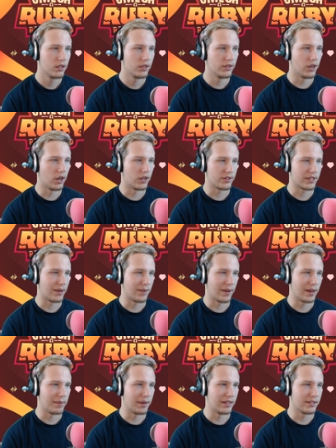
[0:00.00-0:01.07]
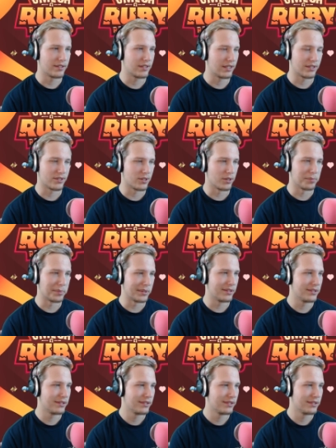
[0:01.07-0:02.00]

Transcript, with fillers: No, it's not randomized. That's stupid.